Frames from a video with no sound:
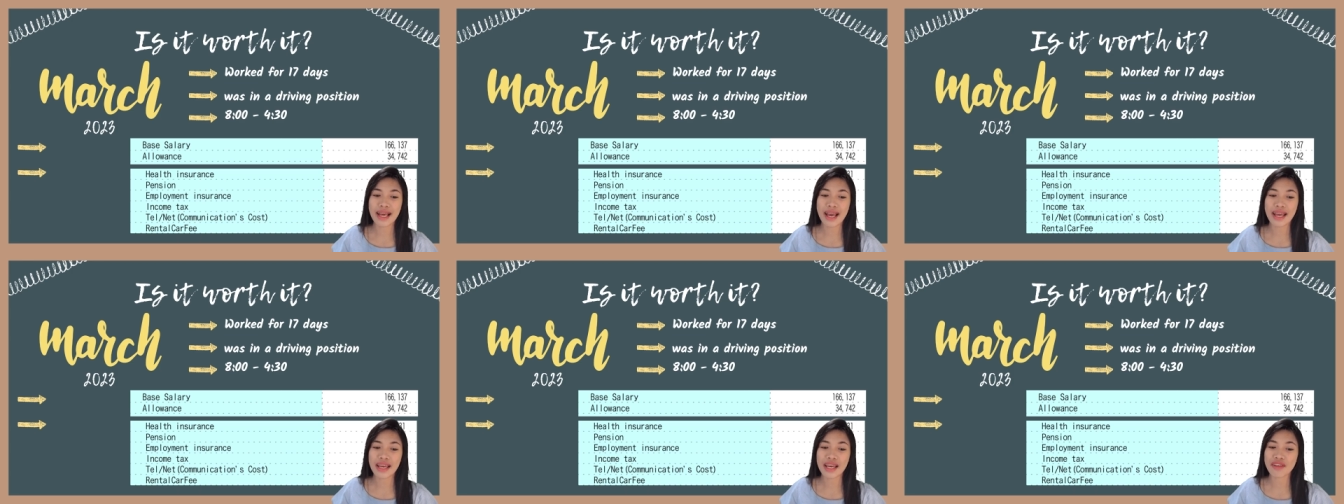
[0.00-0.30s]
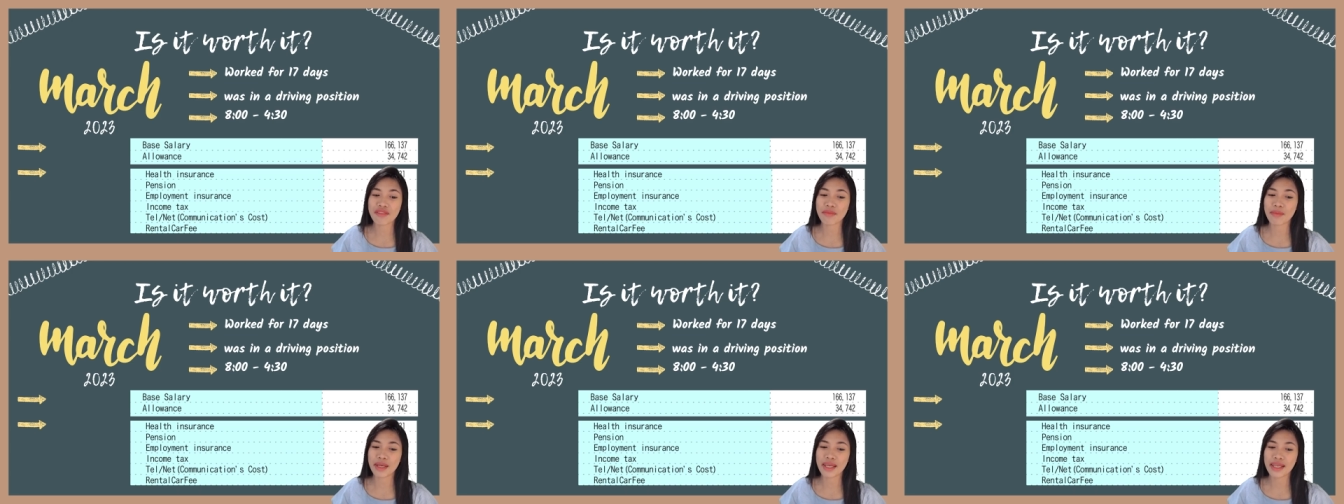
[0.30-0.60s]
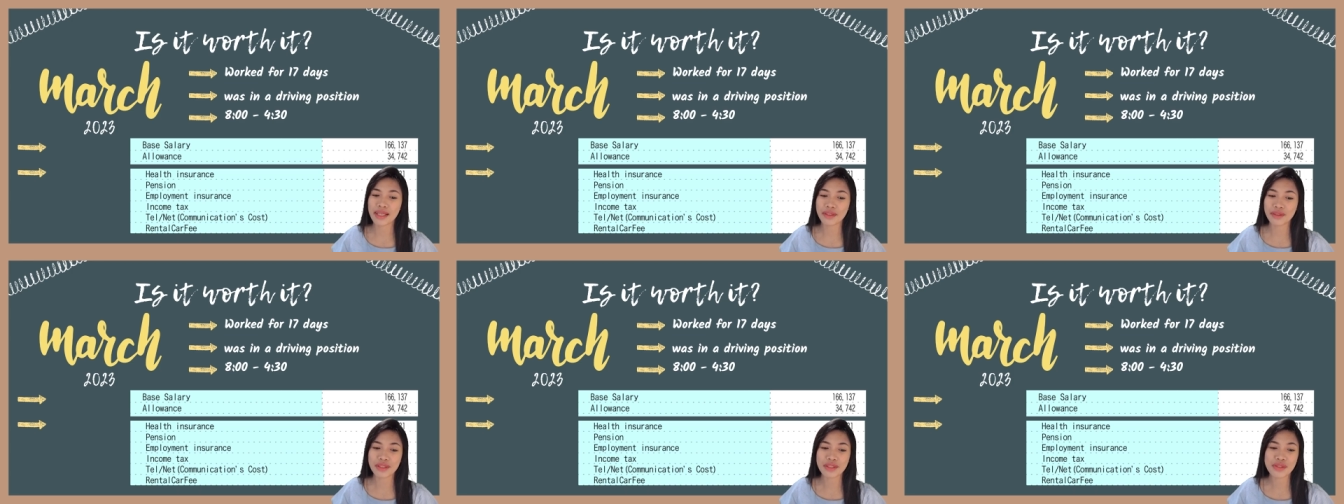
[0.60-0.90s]
I have my
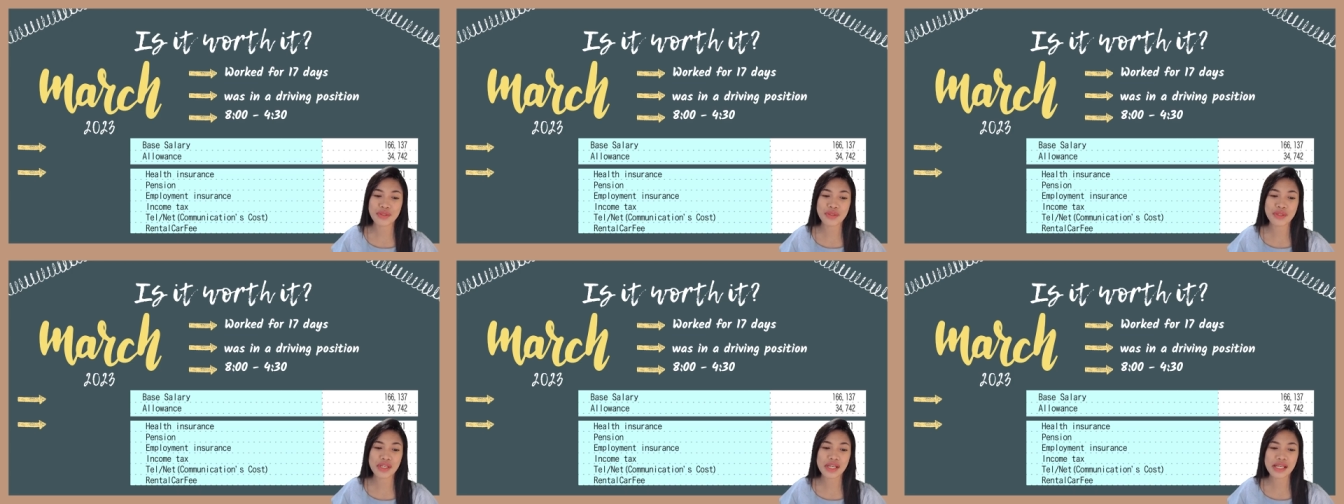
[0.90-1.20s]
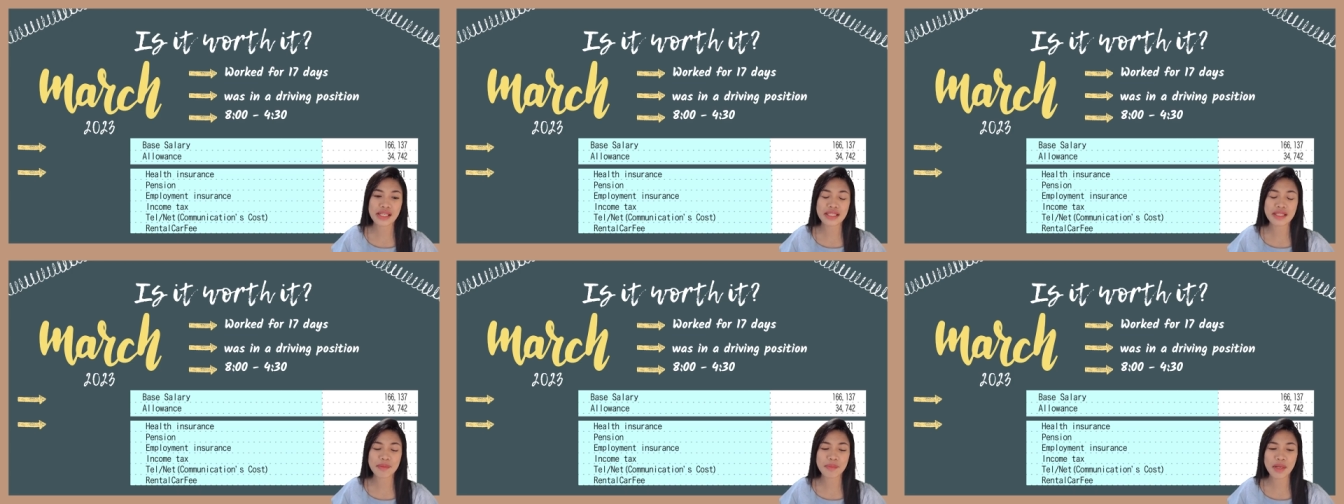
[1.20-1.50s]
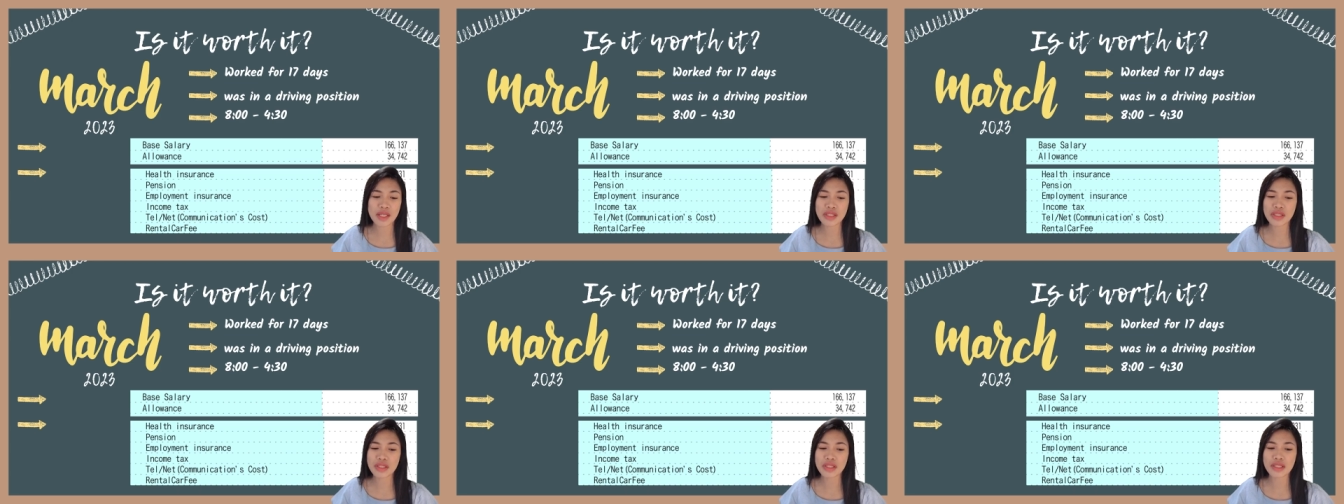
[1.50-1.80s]
health insurance,
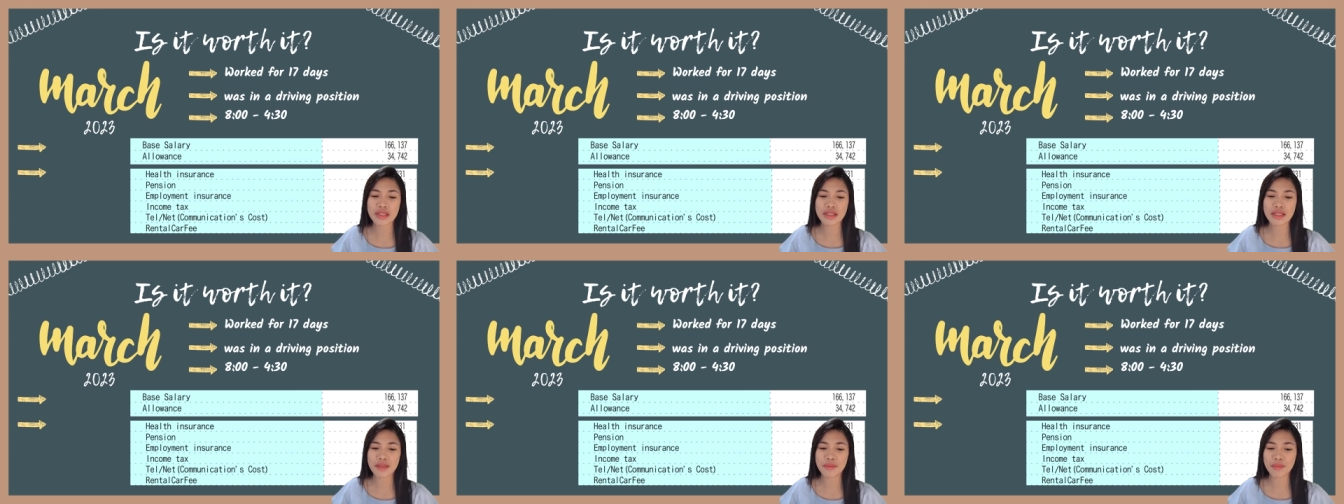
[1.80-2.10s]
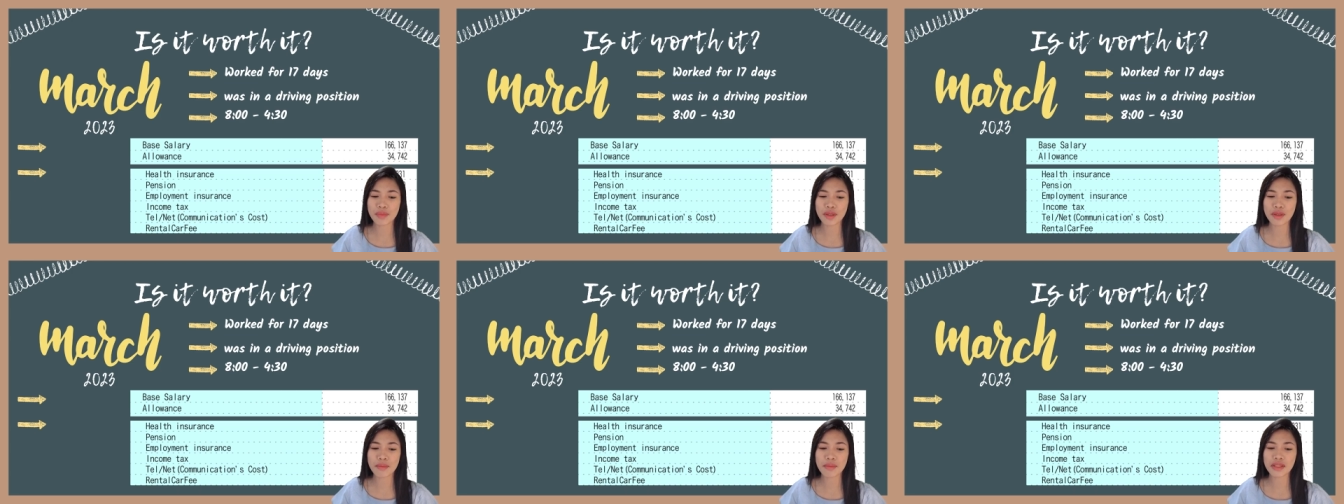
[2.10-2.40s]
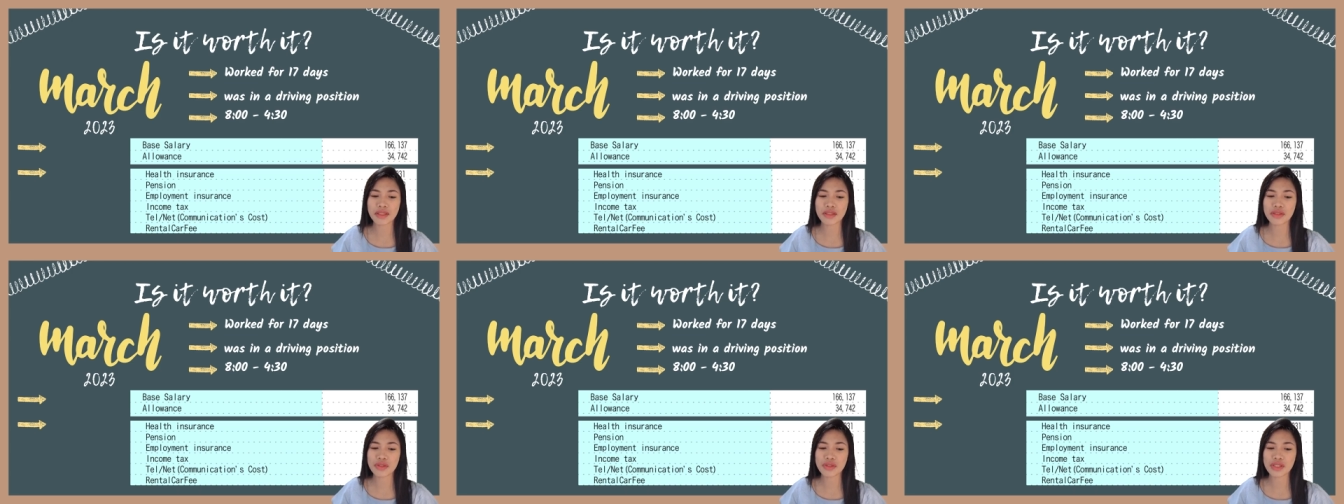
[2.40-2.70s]
pension,
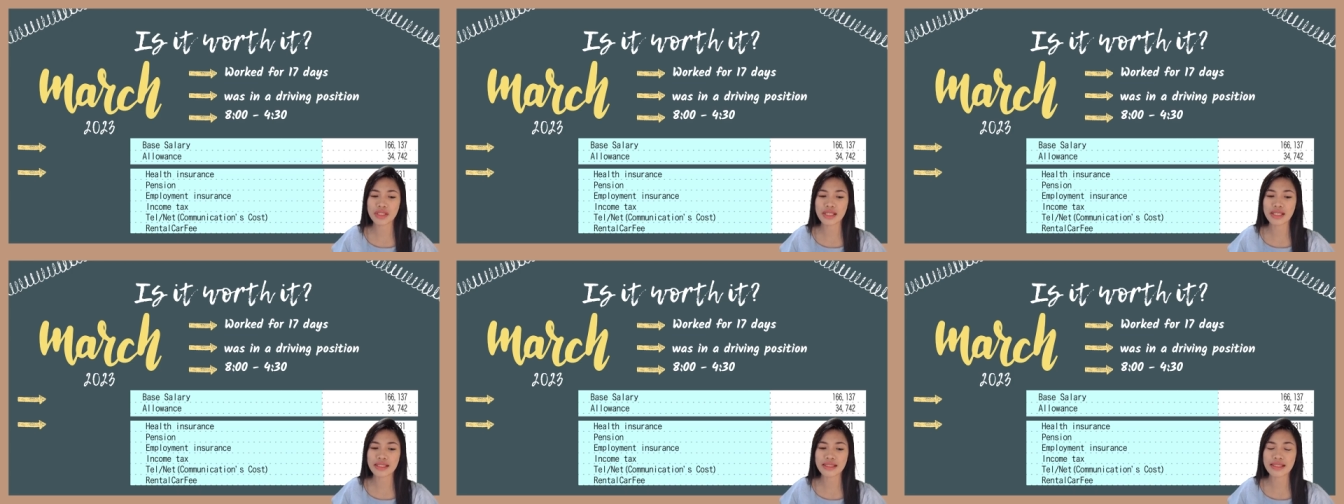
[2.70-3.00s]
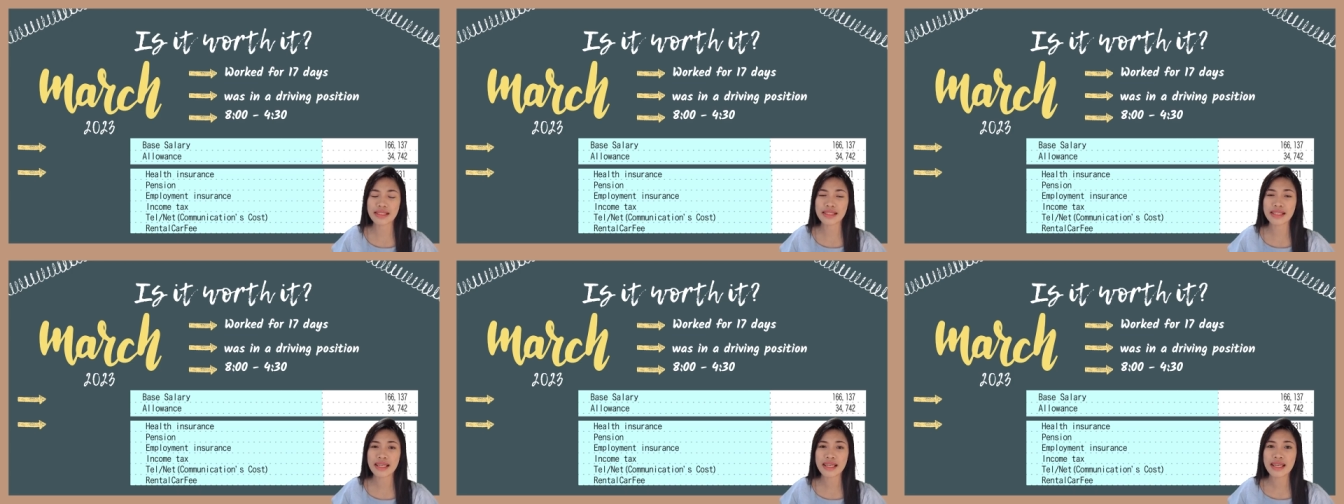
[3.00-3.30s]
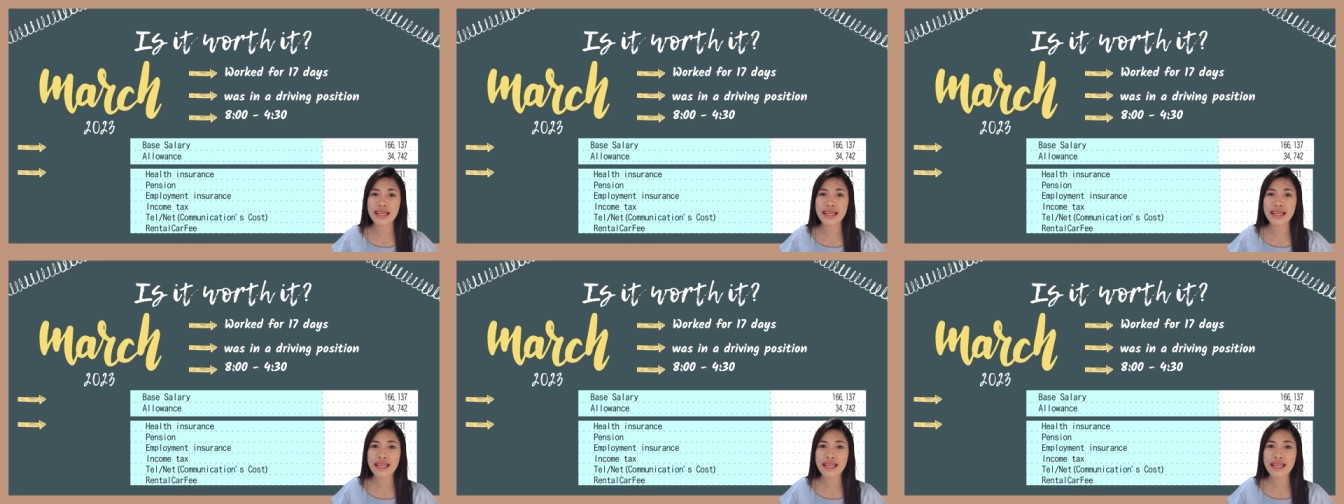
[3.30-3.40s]
employment insurance,